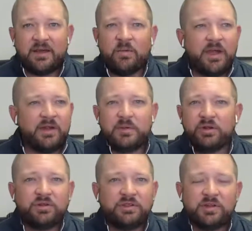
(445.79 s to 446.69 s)
Why are we
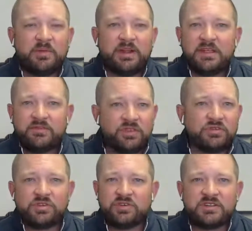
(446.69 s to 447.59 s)
holding their money? Even though the
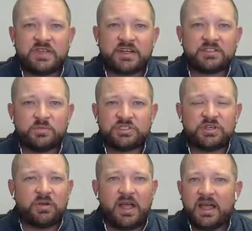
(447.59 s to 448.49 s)
transaction was so
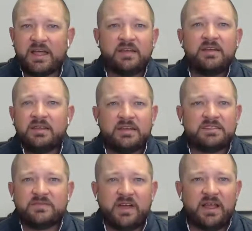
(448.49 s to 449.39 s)
high, it's
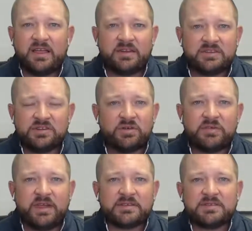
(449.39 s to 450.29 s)
fine. It's no
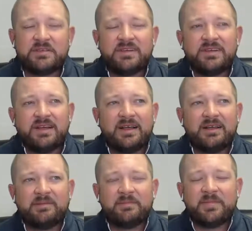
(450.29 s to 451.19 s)
risk.
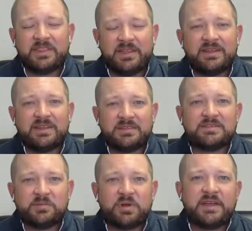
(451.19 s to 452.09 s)
But then it's
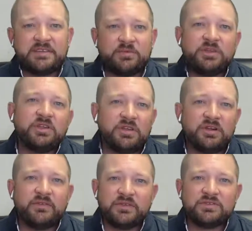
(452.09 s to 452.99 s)
surprising when you hear
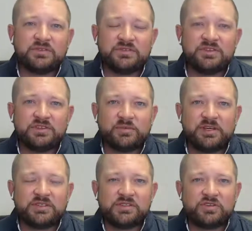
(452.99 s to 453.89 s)
of those certain
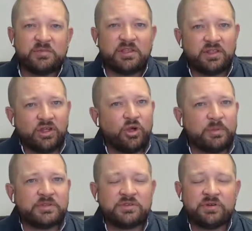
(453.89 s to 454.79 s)
situations. So be a little open
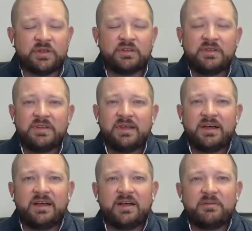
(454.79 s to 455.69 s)
to it.
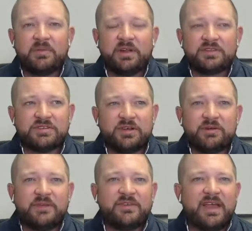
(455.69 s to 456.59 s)
But also,
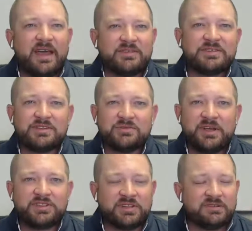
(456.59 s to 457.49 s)
if you have a
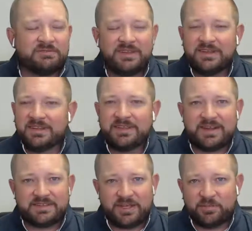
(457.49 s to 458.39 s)
situation, let
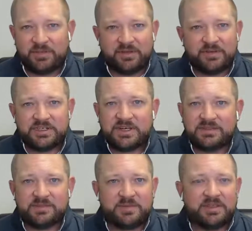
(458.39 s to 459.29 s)
us help you. Reach out
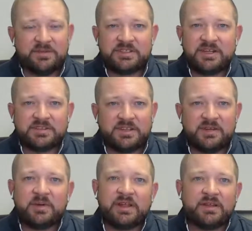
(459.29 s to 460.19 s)
to me, reach out to
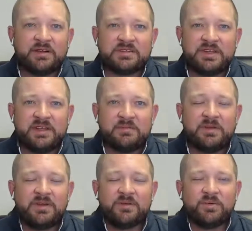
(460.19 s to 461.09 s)
anybody on our team.
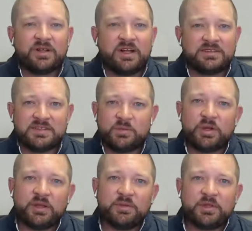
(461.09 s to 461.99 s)
We're constantly
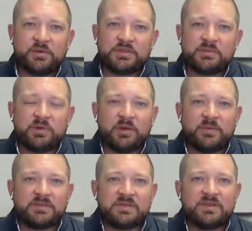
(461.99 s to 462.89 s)
working with our risk
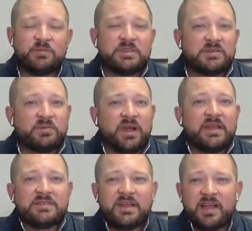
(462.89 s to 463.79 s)
department, and you'd be
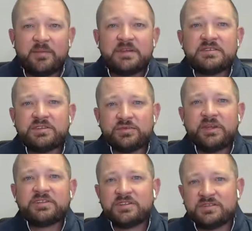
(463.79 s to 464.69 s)
surprised at how many
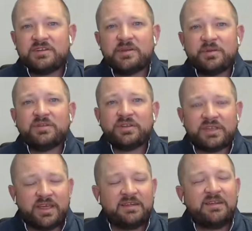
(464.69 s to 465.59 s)
situations they're able to look
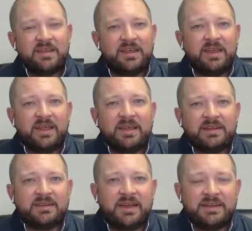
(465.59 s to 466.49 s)
at
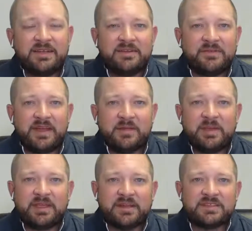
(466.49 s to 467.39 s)
and identify and
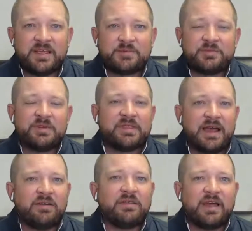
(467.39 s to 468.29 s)
make an exception
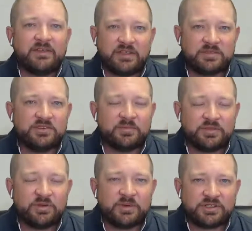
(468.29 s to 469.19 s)
without having us jump through
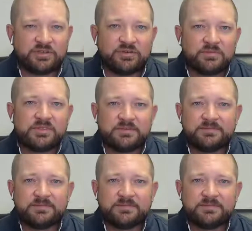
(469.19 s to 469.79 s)
a bunch of hoops.